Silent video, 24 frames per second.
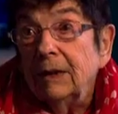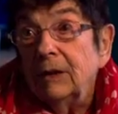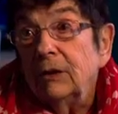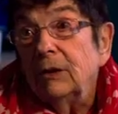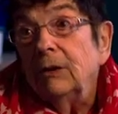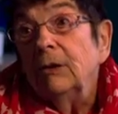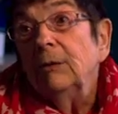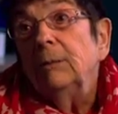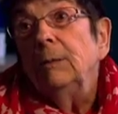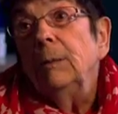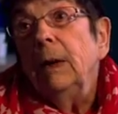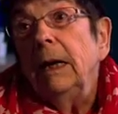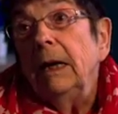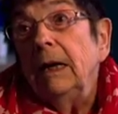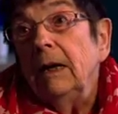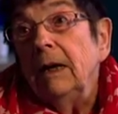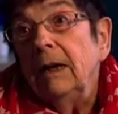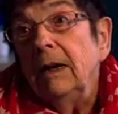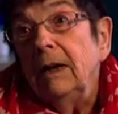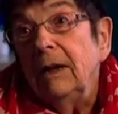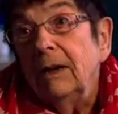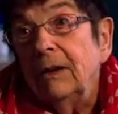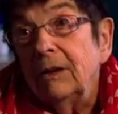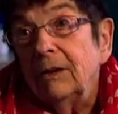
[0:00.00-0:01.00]
So
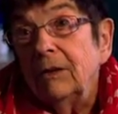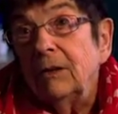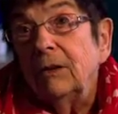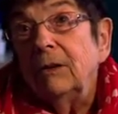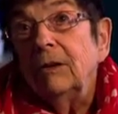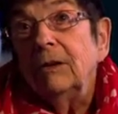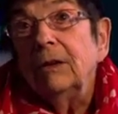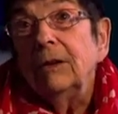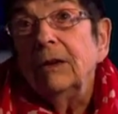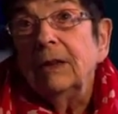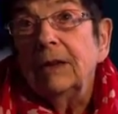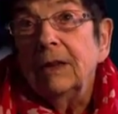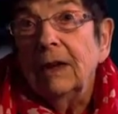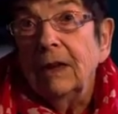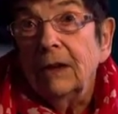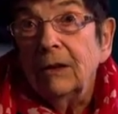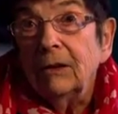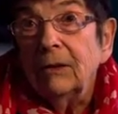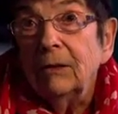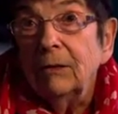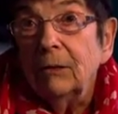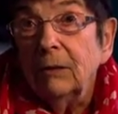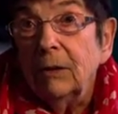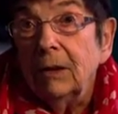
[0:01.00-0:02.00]
making a
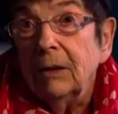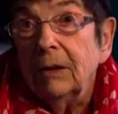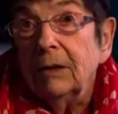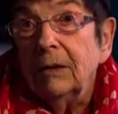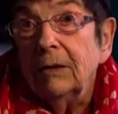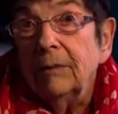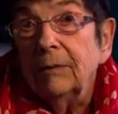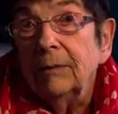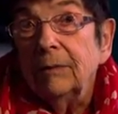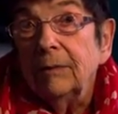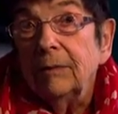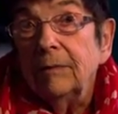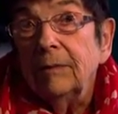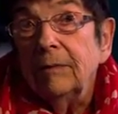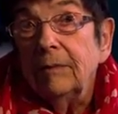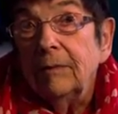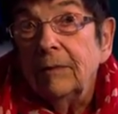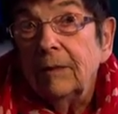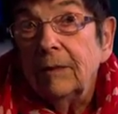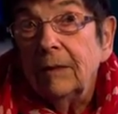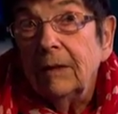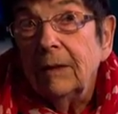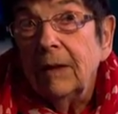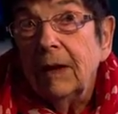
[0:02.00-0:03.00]
contact with
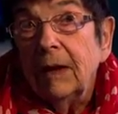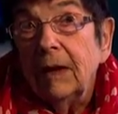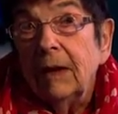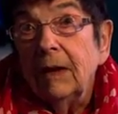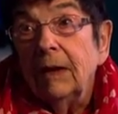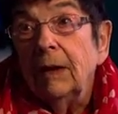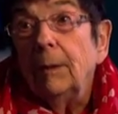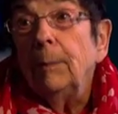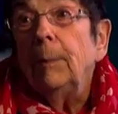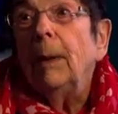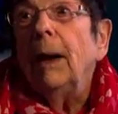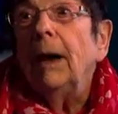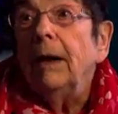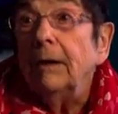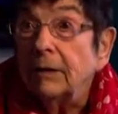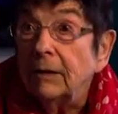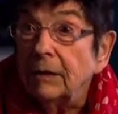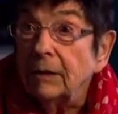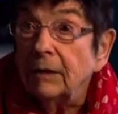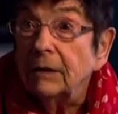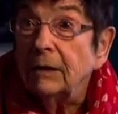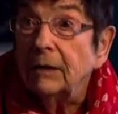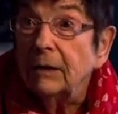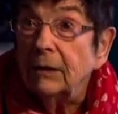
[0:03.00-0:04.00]
the
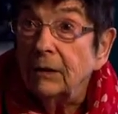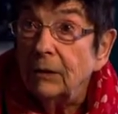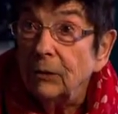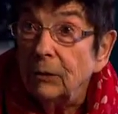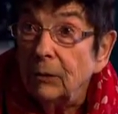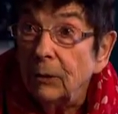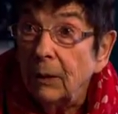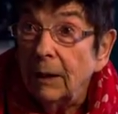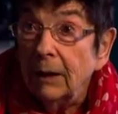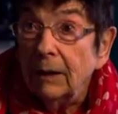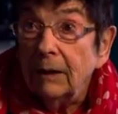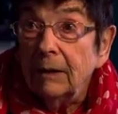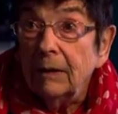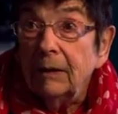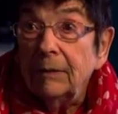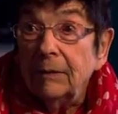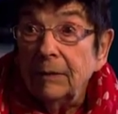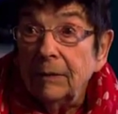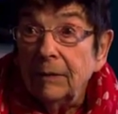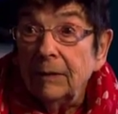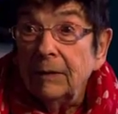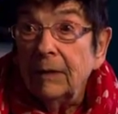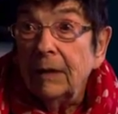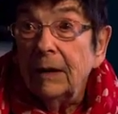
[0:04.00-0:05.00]
past as well,
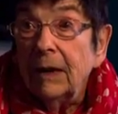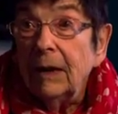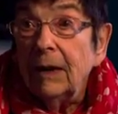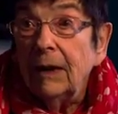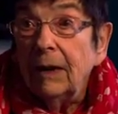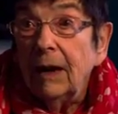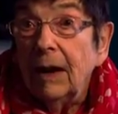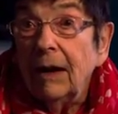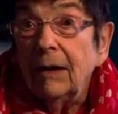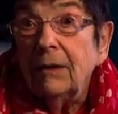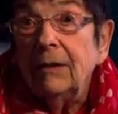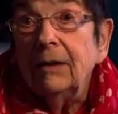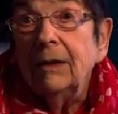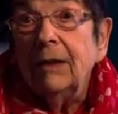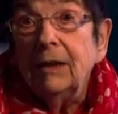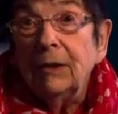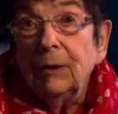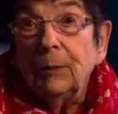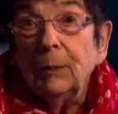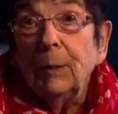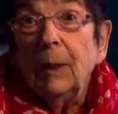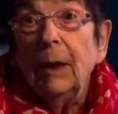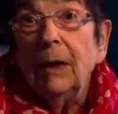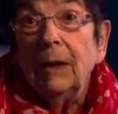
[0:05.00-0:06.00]
I think
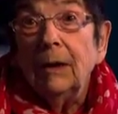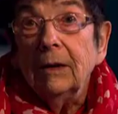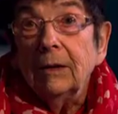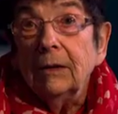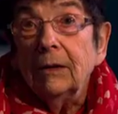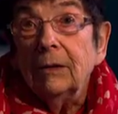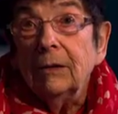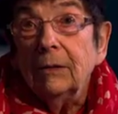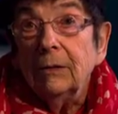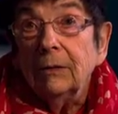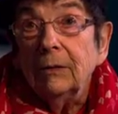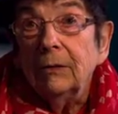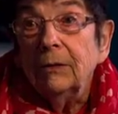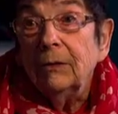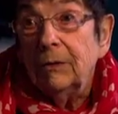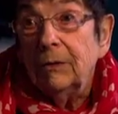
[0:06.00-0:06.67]
is part of